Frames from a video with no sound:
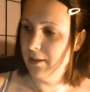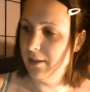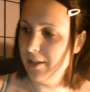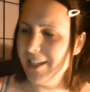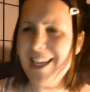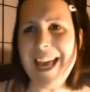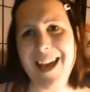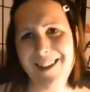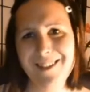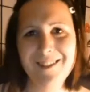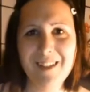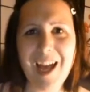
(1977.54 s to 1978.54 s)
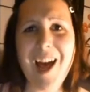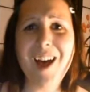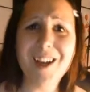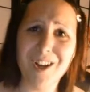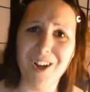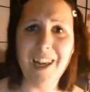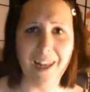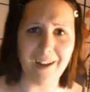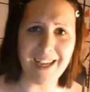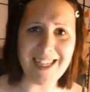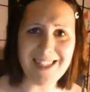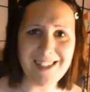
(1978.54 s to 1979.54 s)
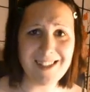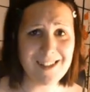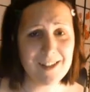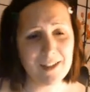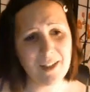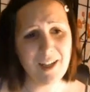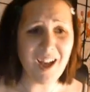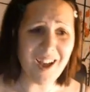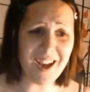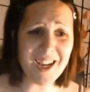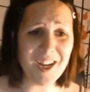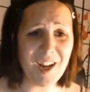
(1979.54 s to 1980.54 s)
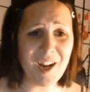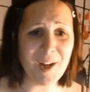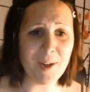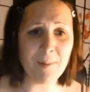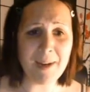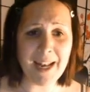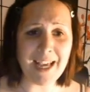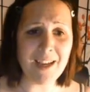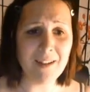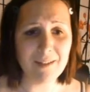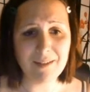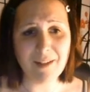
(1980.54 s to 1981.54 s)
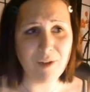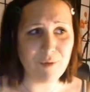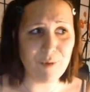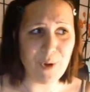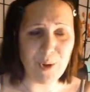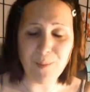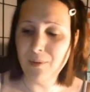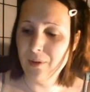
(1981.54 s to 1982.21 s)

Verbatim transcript: Yeah, I got lights. I can illuminate a room.